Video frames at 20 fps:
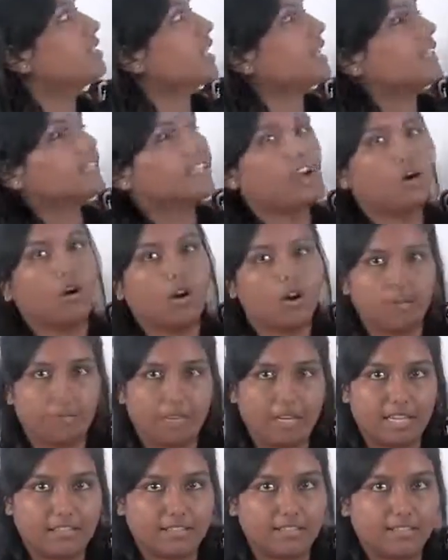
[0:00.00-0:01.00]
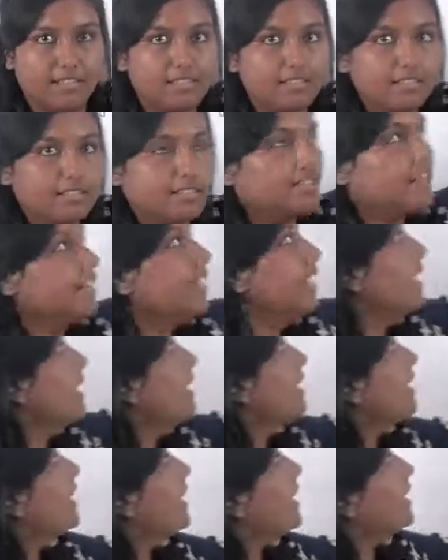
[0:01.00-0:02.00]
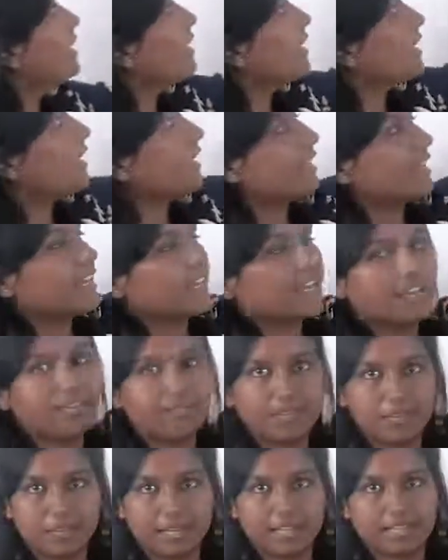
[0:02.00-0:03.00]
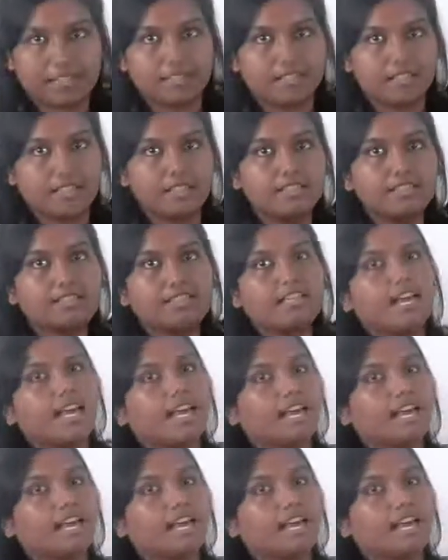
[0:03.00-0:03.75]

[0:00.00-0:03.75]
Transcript: at the odd places, then even places,